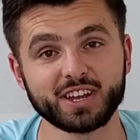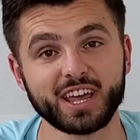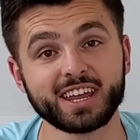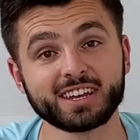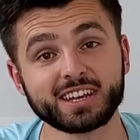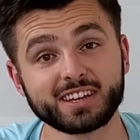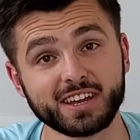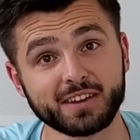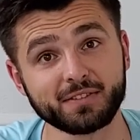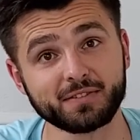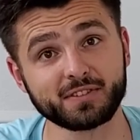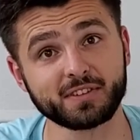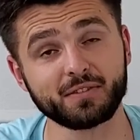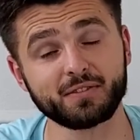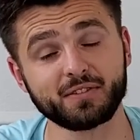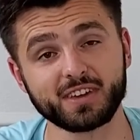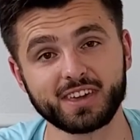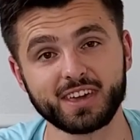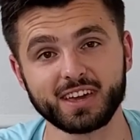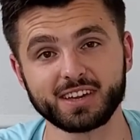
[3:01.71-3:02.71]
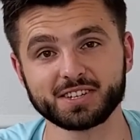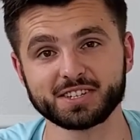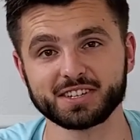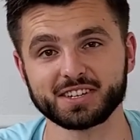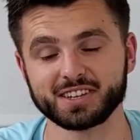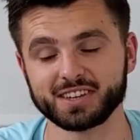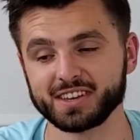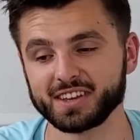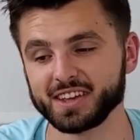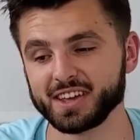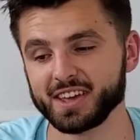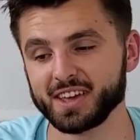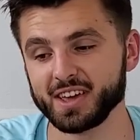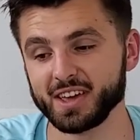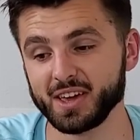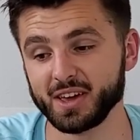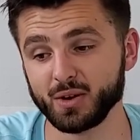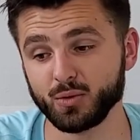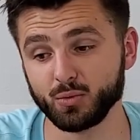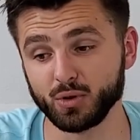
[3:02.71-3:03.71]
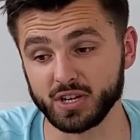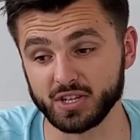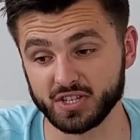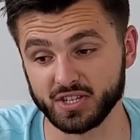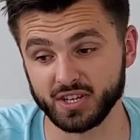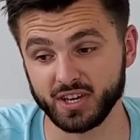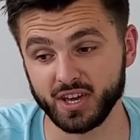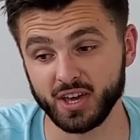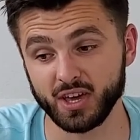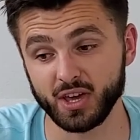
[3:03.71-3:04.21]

and identification, which